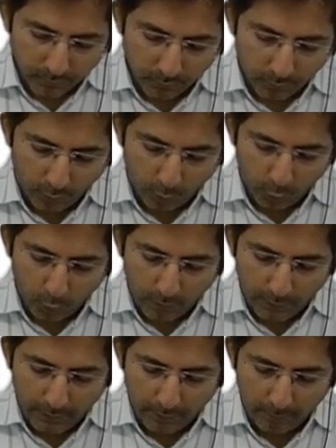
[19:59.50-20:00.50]
For
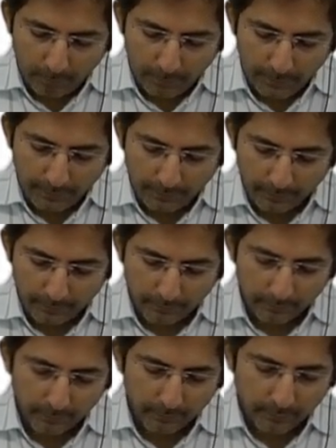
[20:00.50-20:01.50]
rural development,
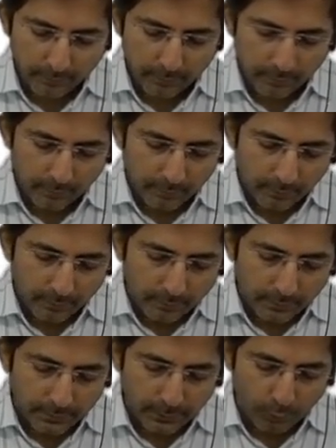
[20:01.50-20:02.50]

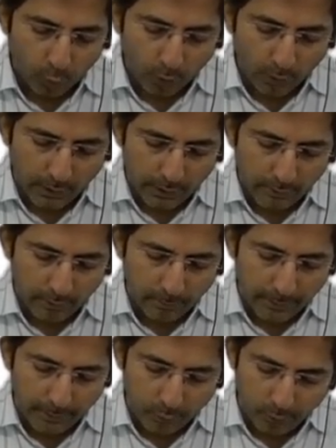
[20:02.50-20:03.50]
see, rural
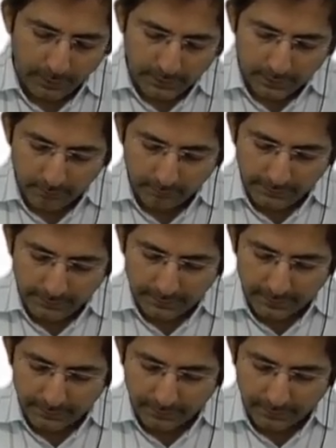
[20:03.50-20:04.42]
development donation means it